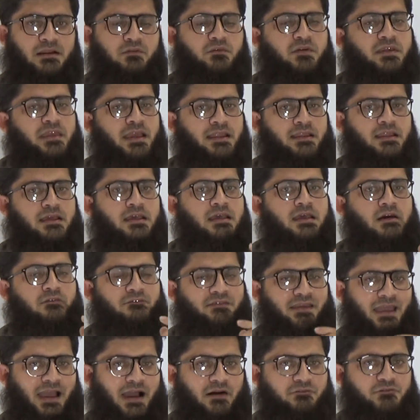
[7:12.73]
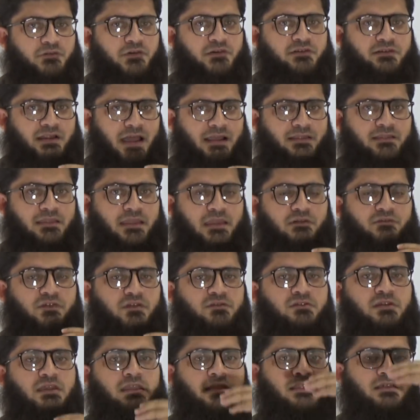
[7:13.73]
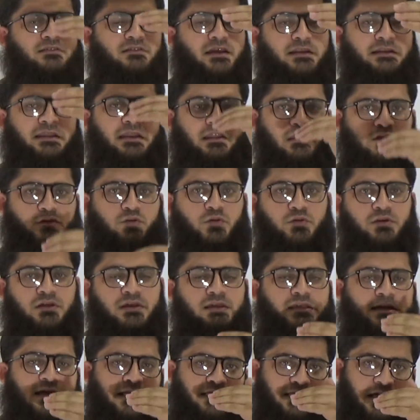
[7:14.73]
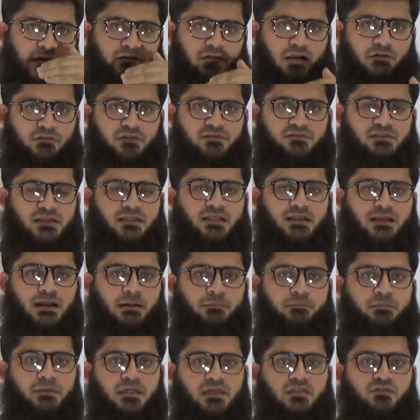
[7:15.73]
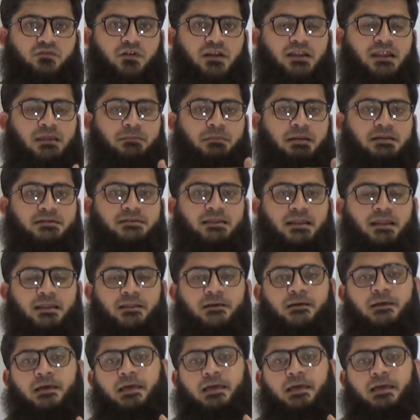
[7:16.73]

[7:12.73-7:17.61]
We can we have to track the if you see the sector is good, then we have to see the company's fundamental.